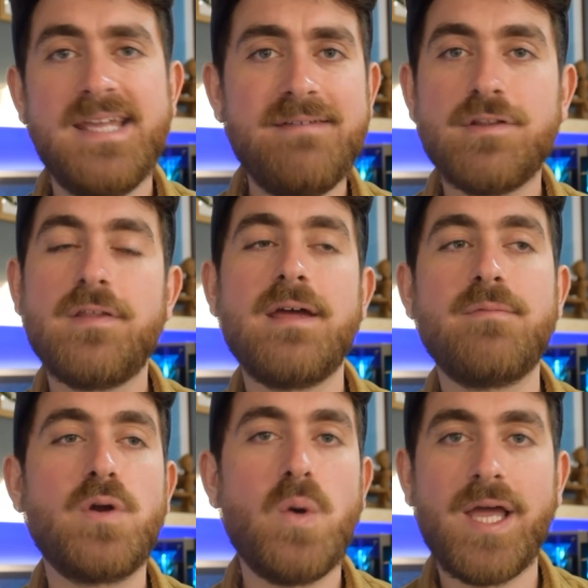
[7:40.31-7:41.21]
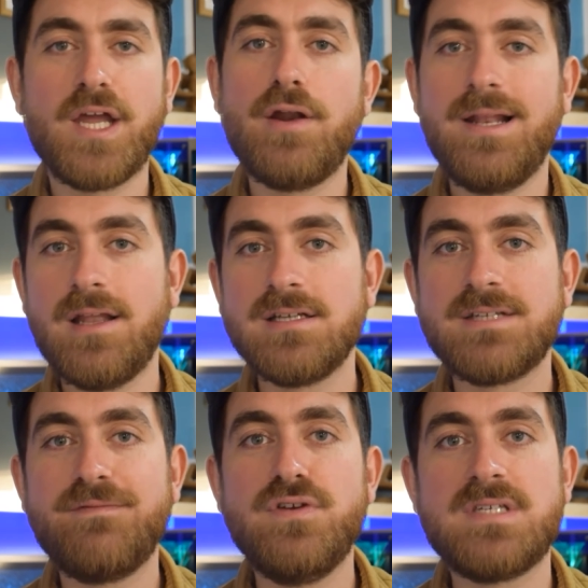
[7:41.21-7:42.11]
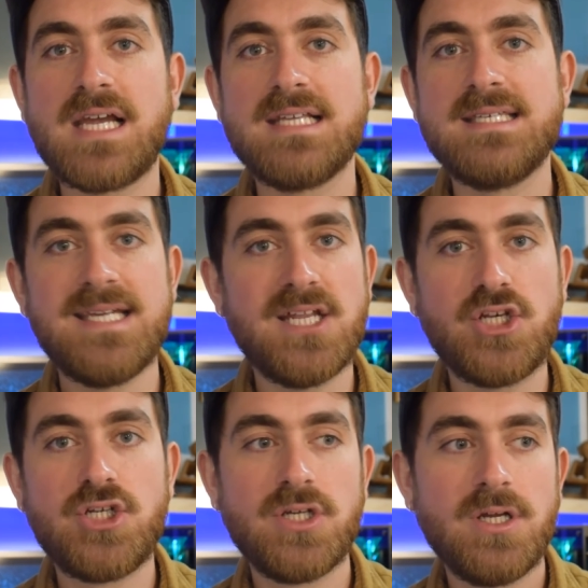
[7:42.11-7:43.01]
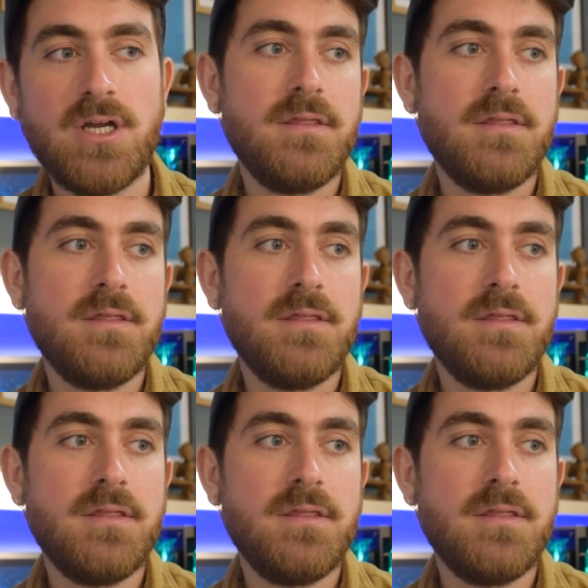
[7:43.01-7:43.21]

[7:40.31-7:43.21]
Even though they're quick and only last a few seconds each,